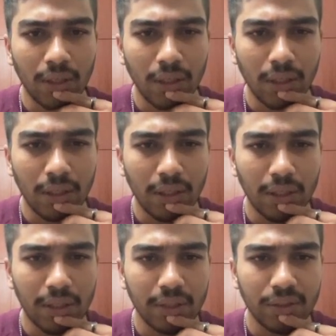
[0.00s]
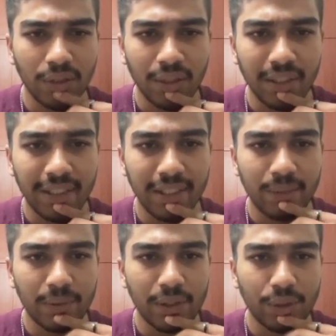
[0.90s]
Is not
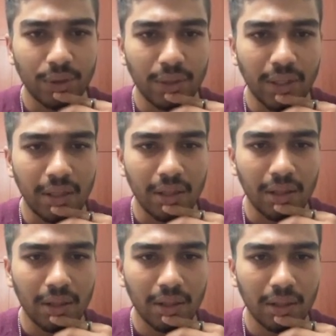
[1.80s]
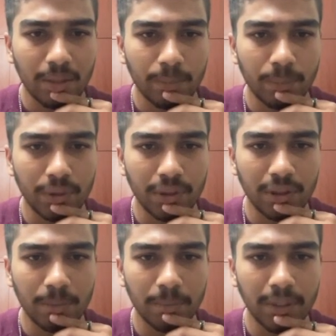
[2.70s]
equal to null
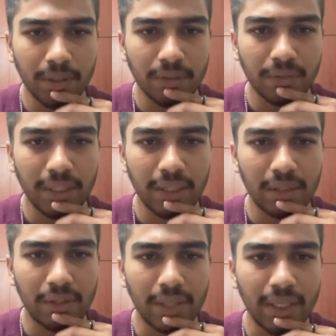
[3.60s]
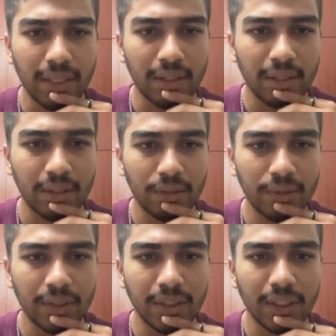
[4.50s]
position piece file rank
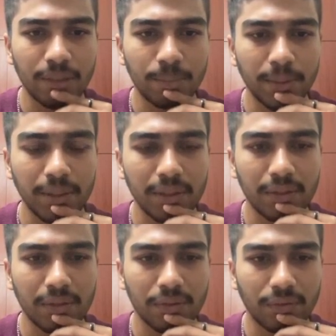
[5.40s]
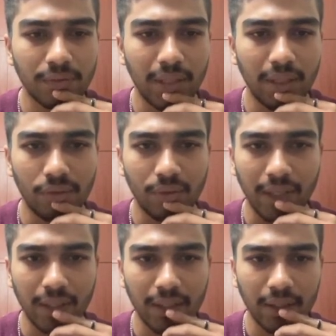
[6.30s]
resize piece file rank.